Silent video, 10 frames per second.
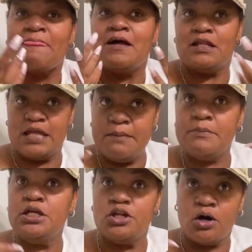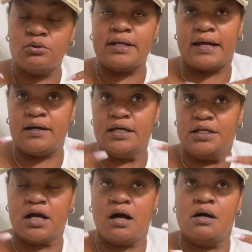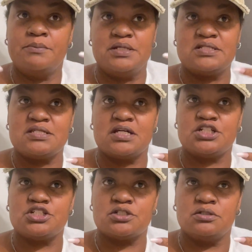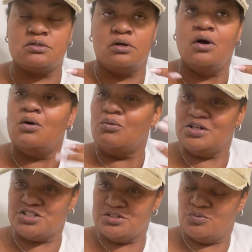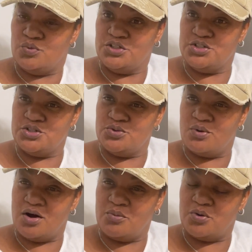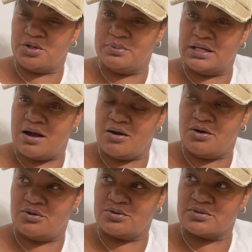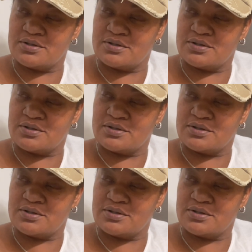Let me know down in the comment section what do you all want to be called?